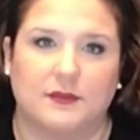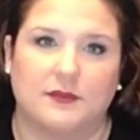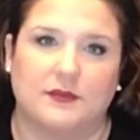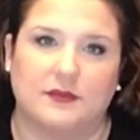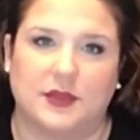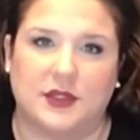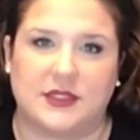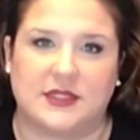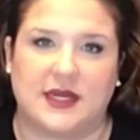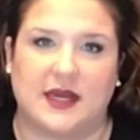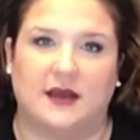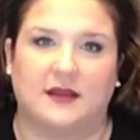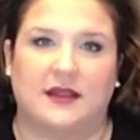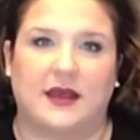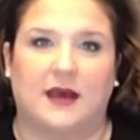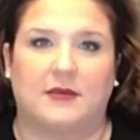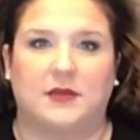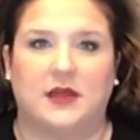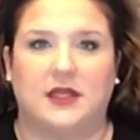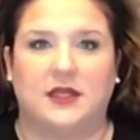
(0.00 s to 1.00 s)
put down
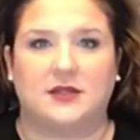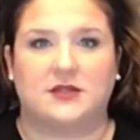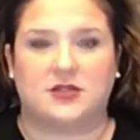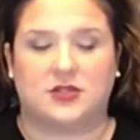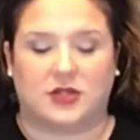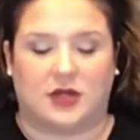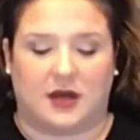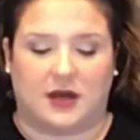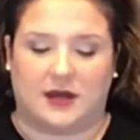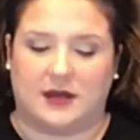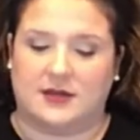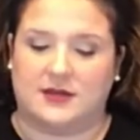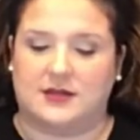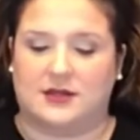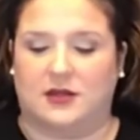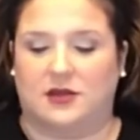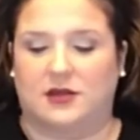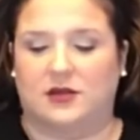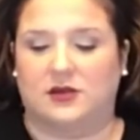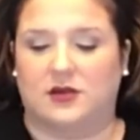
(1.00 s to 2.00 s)
that many straws
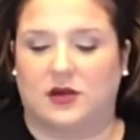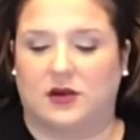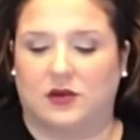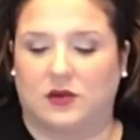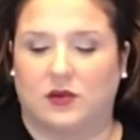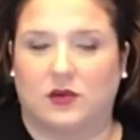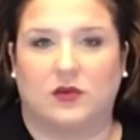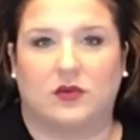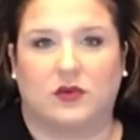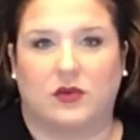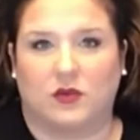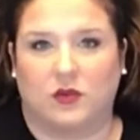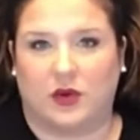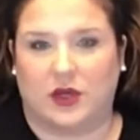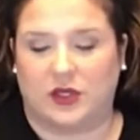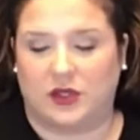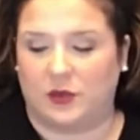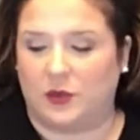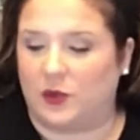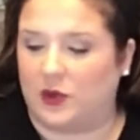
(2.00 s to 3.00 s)
so you know
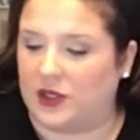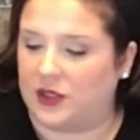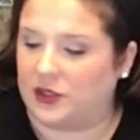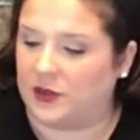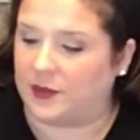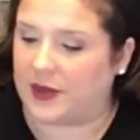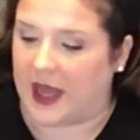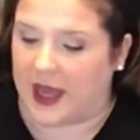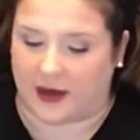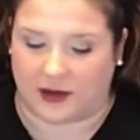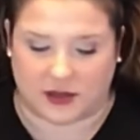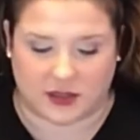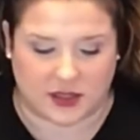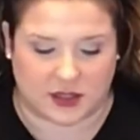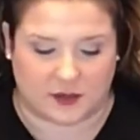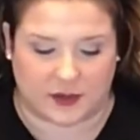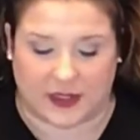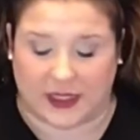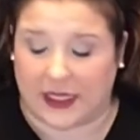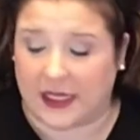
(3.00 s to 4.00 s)
what you want your pattern
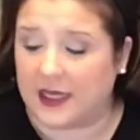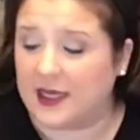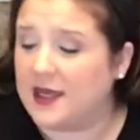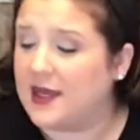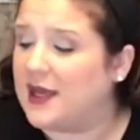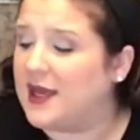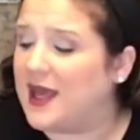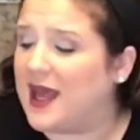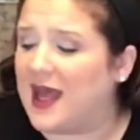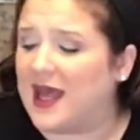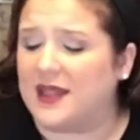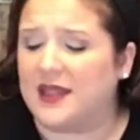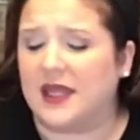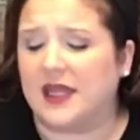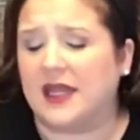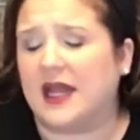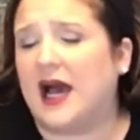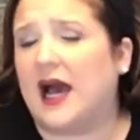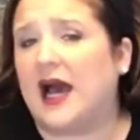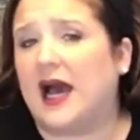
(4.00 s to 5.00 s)
to be. And
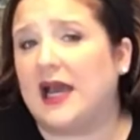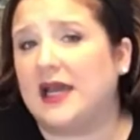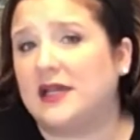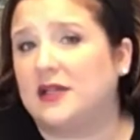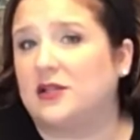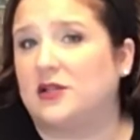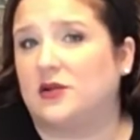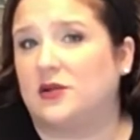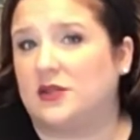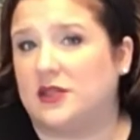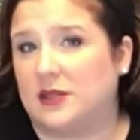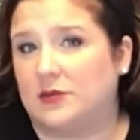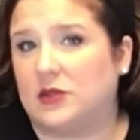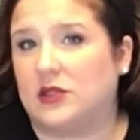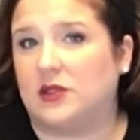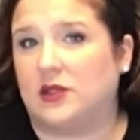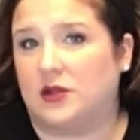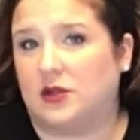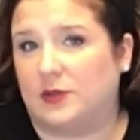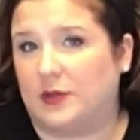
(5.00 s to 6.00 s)
then I glued them a
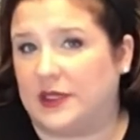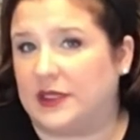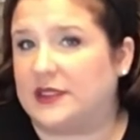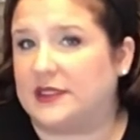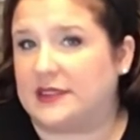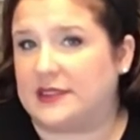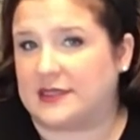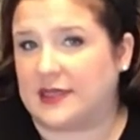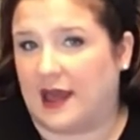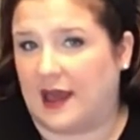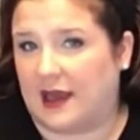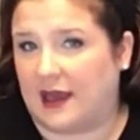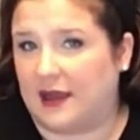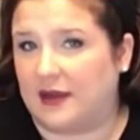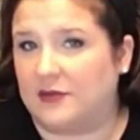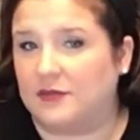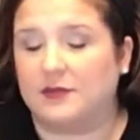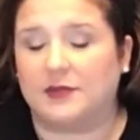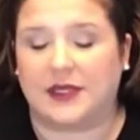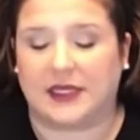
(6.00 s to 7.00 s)
little bit at a
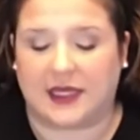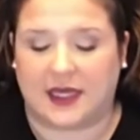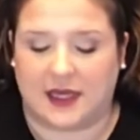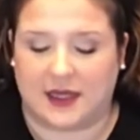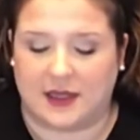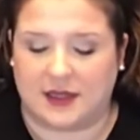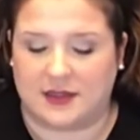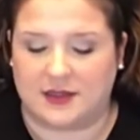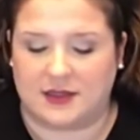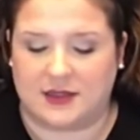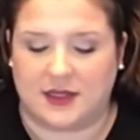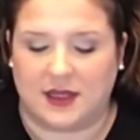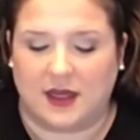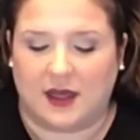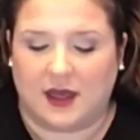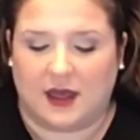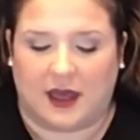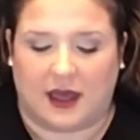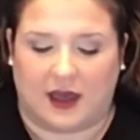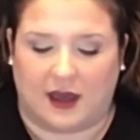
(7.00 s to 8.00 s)
time because
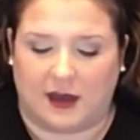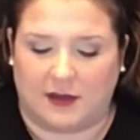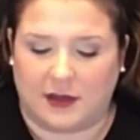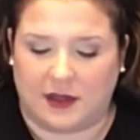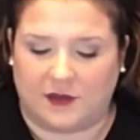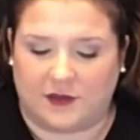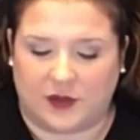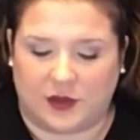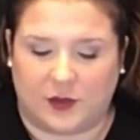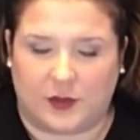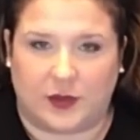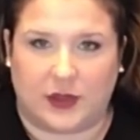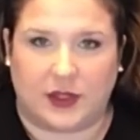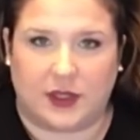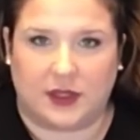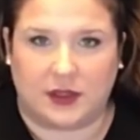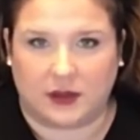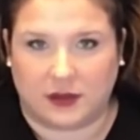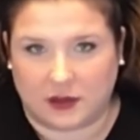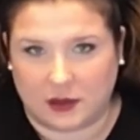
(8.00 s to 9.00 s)
if you
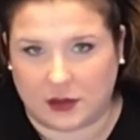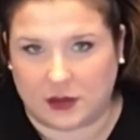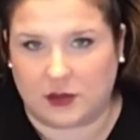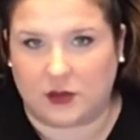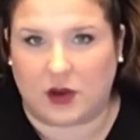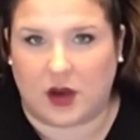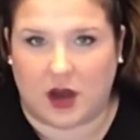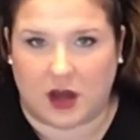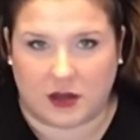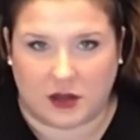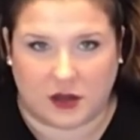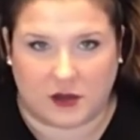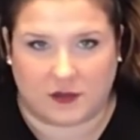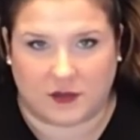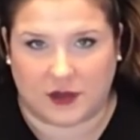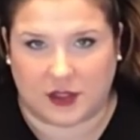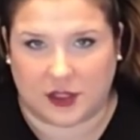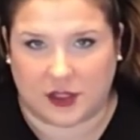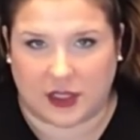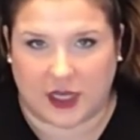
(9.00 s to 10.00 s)
put glue all
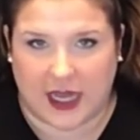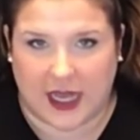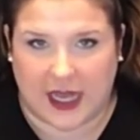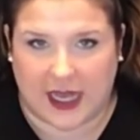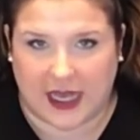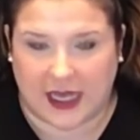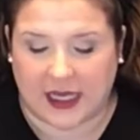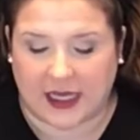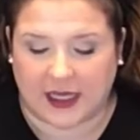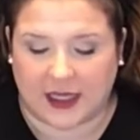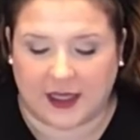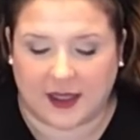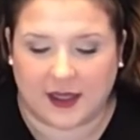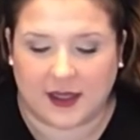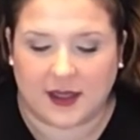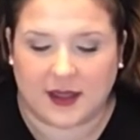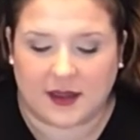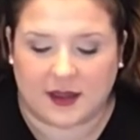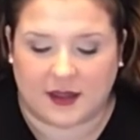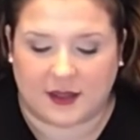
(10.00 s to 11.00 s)
over your egg,
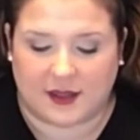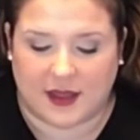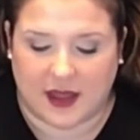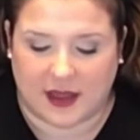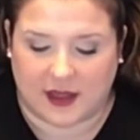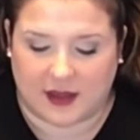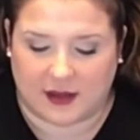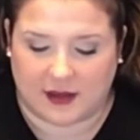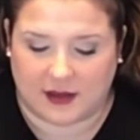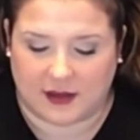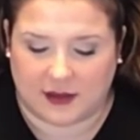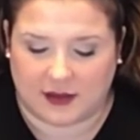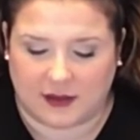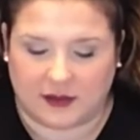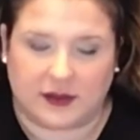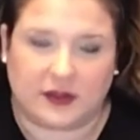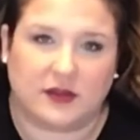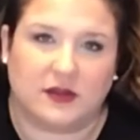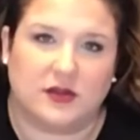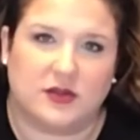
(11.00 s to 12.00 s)
then
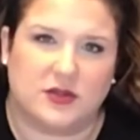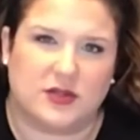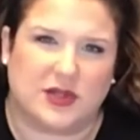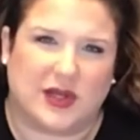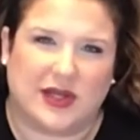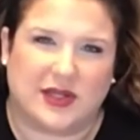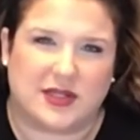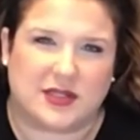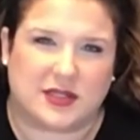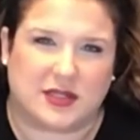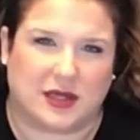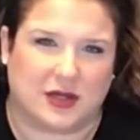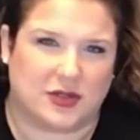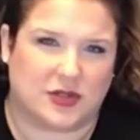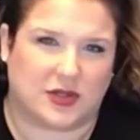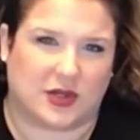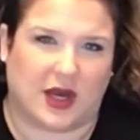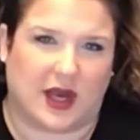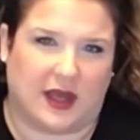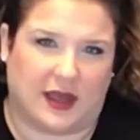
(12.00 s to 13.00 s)
the glue is going to start
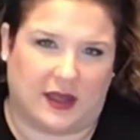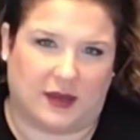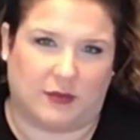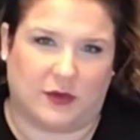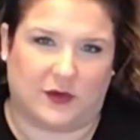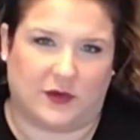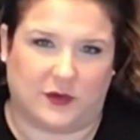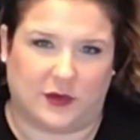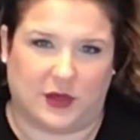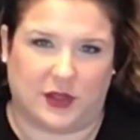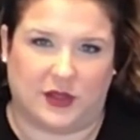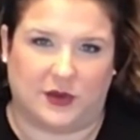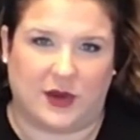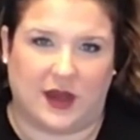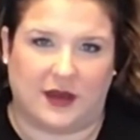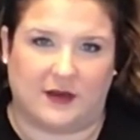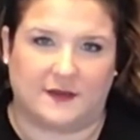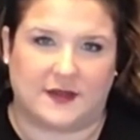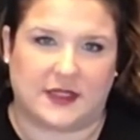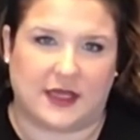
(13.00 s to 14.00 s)
drying before you
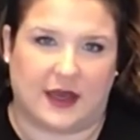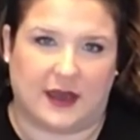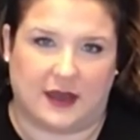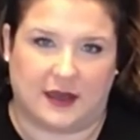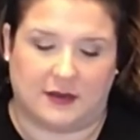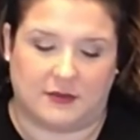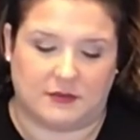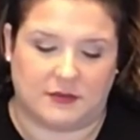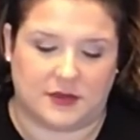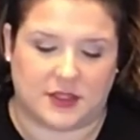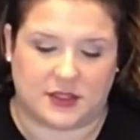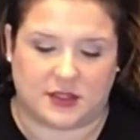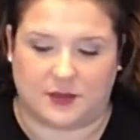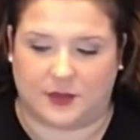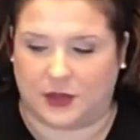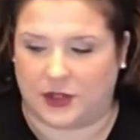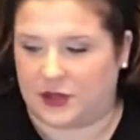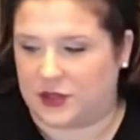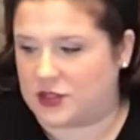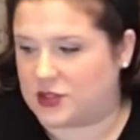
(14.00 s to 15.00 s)
have time to
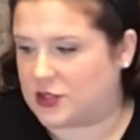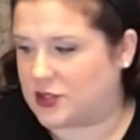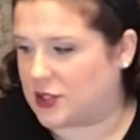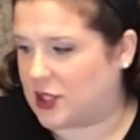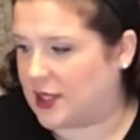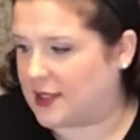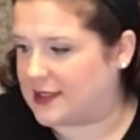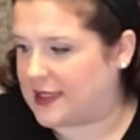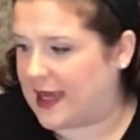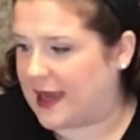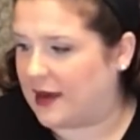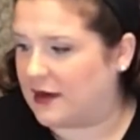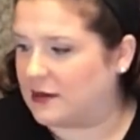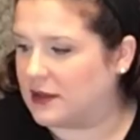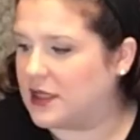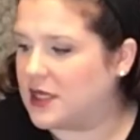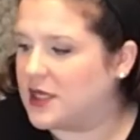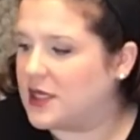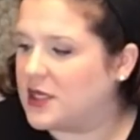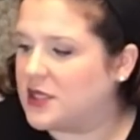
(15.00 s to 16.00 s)
put the straw
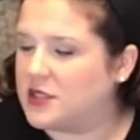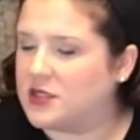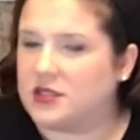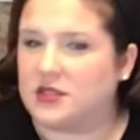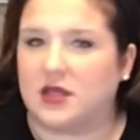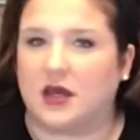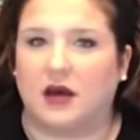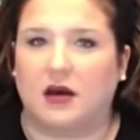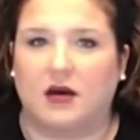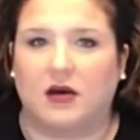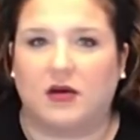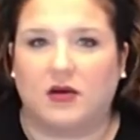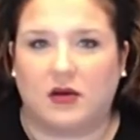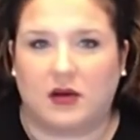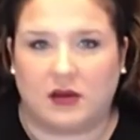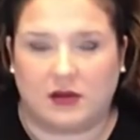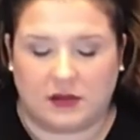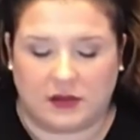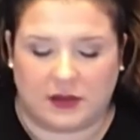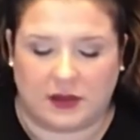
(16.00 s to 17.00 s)
down.
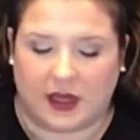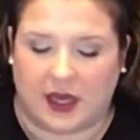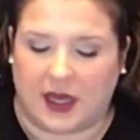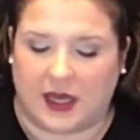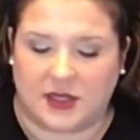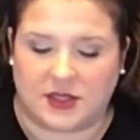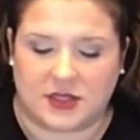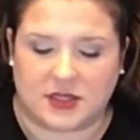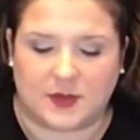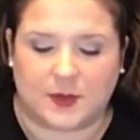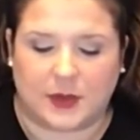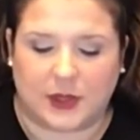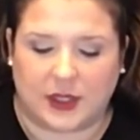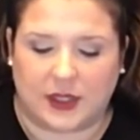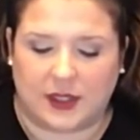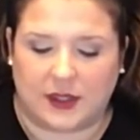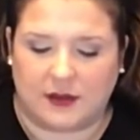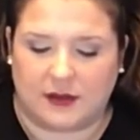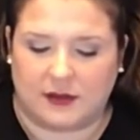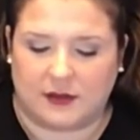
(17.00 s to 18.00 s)
So I just
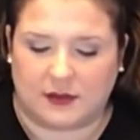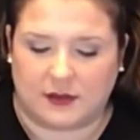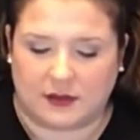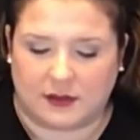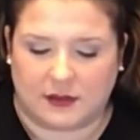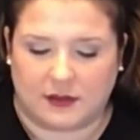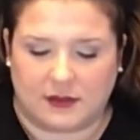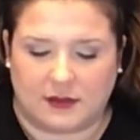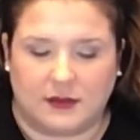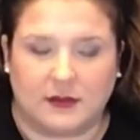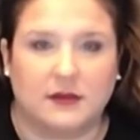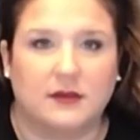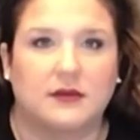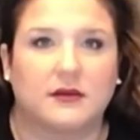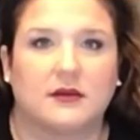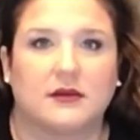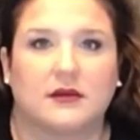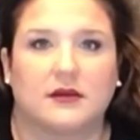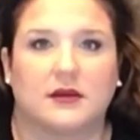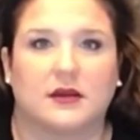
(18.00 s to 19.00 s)
put
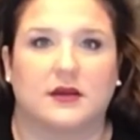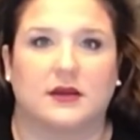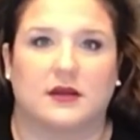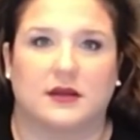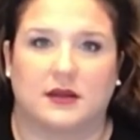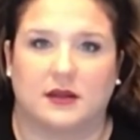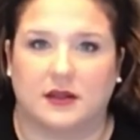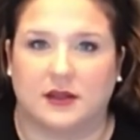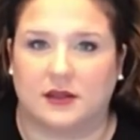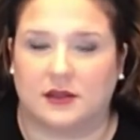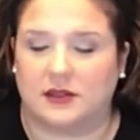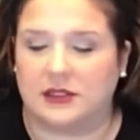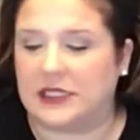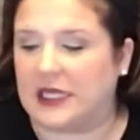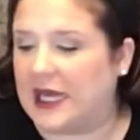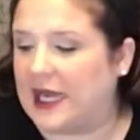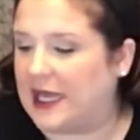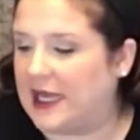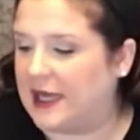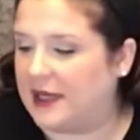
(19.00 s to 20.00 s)
a little
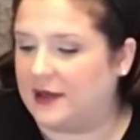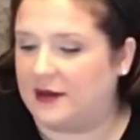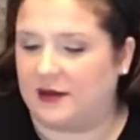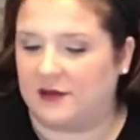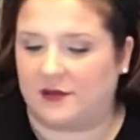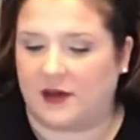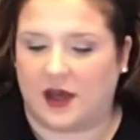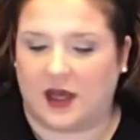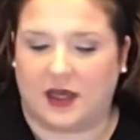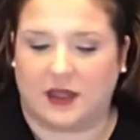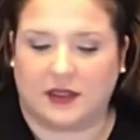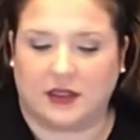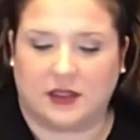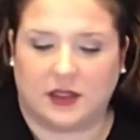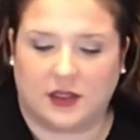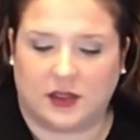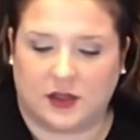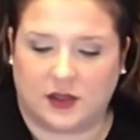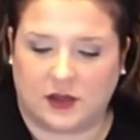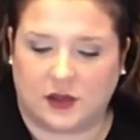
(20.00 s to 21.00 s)
line of hot
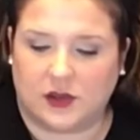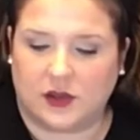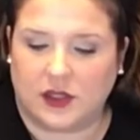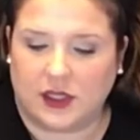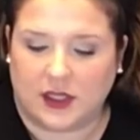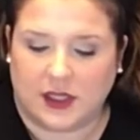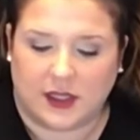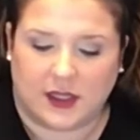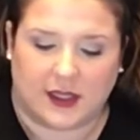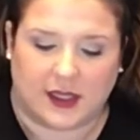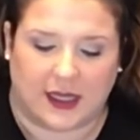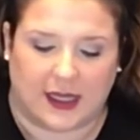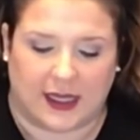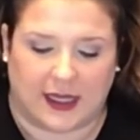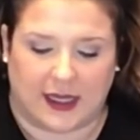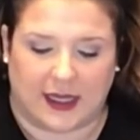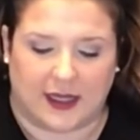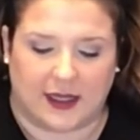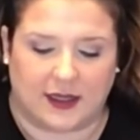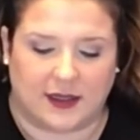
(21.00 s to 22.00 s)
glue
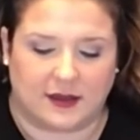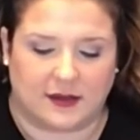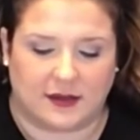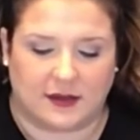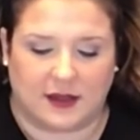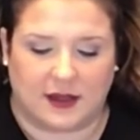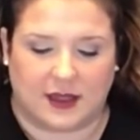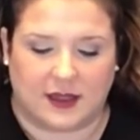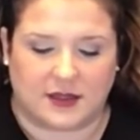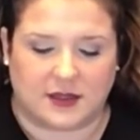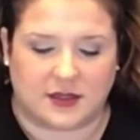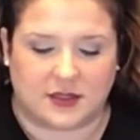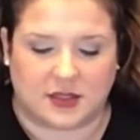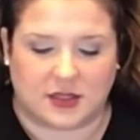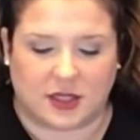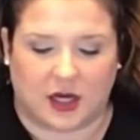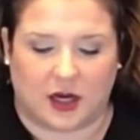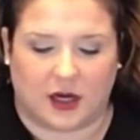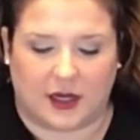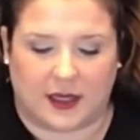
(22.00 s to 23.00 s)
and
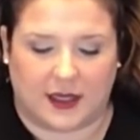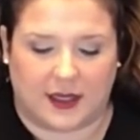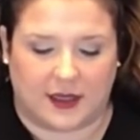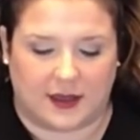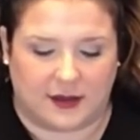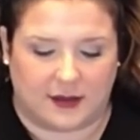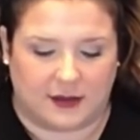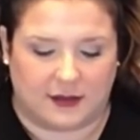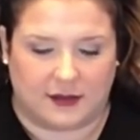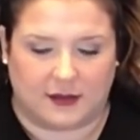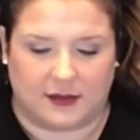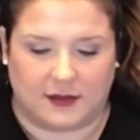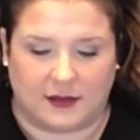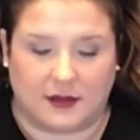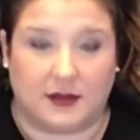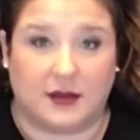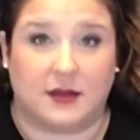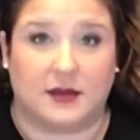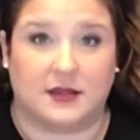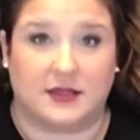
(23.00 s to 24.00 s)
started
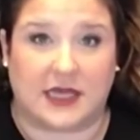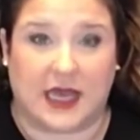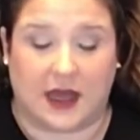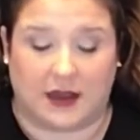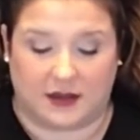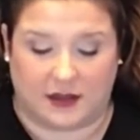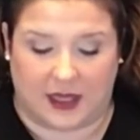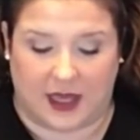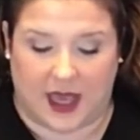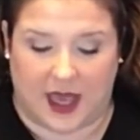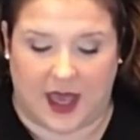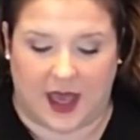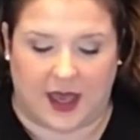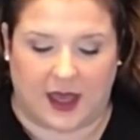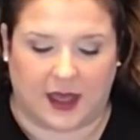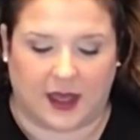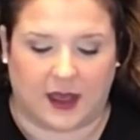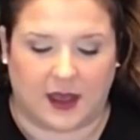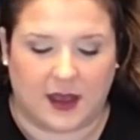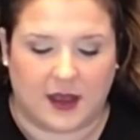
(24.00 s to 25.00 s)
down the egg.